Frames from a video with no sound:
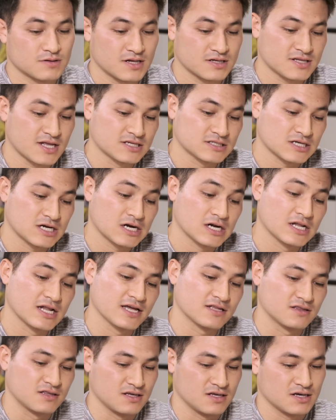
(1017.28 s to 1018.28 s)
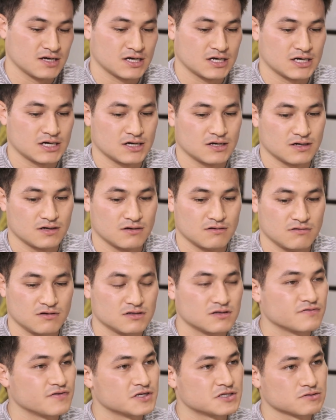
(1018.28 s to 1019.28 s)
that's kind of like the
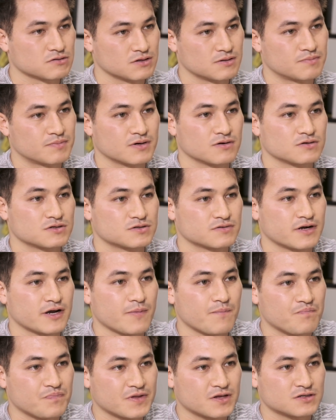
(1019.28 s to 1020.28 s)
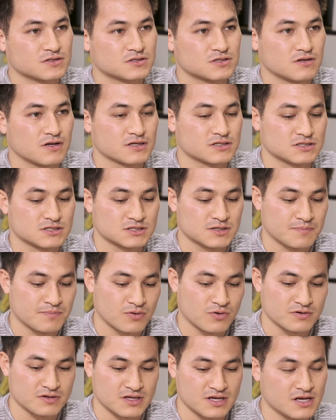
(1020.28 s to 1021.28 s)
individual approach, right? So to
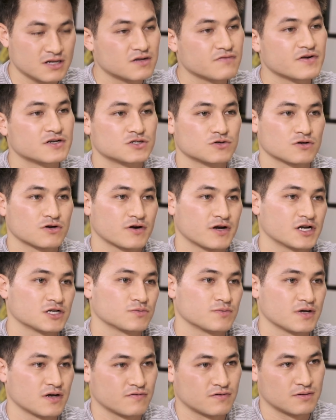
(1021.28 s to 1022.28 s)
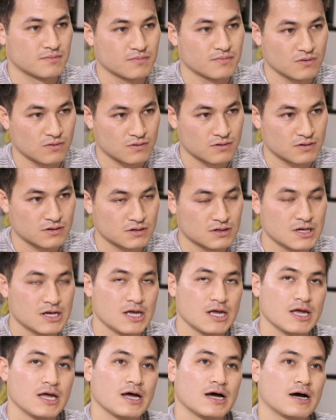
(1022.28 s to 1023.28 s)
support the individual creators we have board.
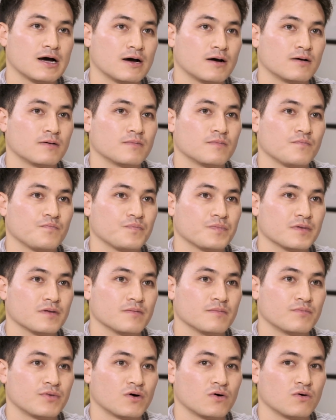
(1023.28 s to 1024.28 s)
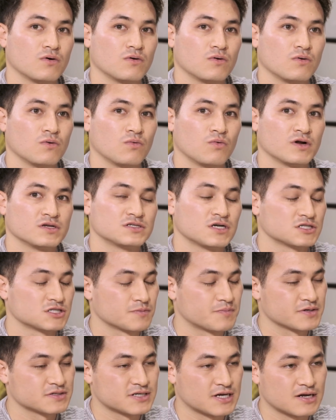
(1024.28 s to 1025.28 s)
But what is
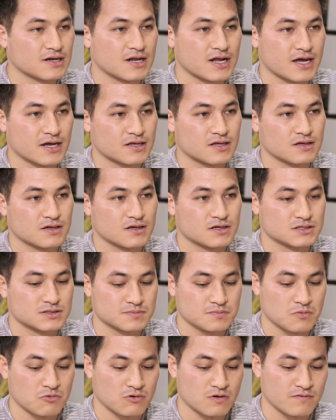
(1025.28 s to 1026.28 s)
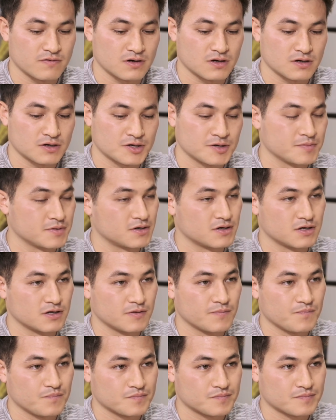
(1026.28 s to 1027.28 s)
100% lacking is more of a community,